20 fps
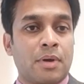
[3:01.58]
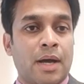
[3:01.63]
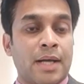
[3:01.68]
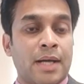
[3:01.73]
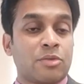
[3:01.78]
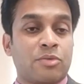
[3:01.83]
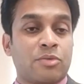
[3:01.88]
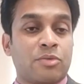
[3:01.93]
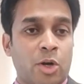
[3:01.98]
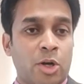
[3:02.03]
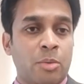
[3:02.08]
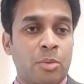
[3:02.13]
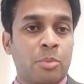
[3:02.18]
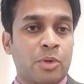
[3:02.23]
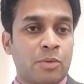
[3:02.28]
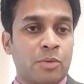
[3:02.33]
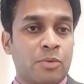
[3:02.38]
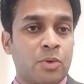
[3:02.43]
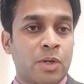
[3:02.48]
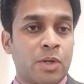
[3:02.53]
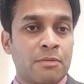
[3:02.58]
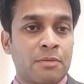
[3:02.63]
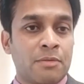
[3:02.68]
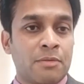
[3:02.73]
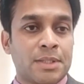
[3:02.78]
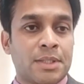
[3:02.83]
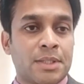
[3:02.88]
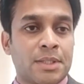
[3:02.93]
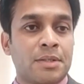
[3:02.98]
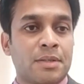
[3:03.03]
a foreign portfolio
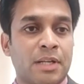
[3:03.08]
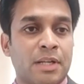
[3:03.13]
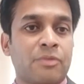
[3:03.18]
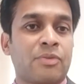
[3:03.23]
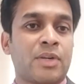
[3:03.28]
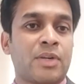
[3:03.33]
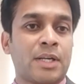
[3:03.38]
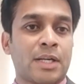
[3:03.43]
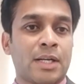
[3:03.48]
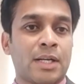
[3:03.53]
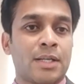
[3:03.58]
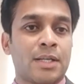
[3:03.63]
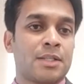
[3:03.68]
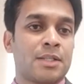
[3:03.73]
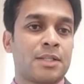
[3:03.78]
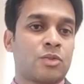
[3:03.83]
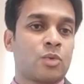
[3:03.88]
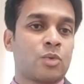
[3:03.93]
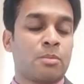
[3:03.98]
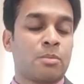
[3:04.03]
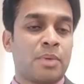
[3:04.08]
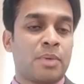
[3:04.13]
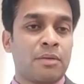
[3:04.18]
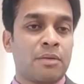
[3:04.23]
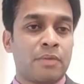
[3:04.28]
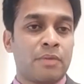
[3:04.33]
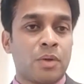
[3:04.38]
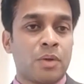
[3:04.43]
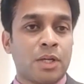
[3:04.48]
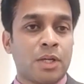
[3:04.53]
investor, definitely this will
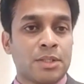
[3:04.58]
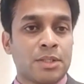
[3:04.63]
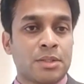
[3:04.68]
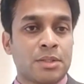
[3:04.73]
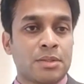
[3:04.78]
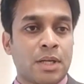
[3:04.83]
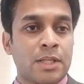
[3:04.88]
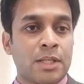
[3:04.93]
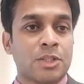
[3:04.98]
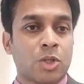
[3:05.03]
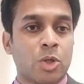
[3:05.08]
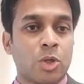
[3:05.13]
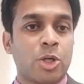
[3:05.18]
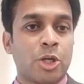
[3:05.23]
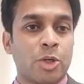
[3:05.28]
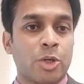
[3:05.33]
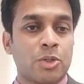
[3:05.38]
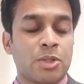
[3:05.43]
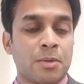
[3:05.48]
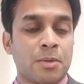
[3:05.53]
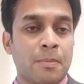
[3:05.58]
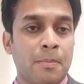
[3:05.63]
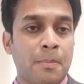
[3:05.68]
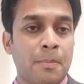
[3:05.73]
be viewed as good news.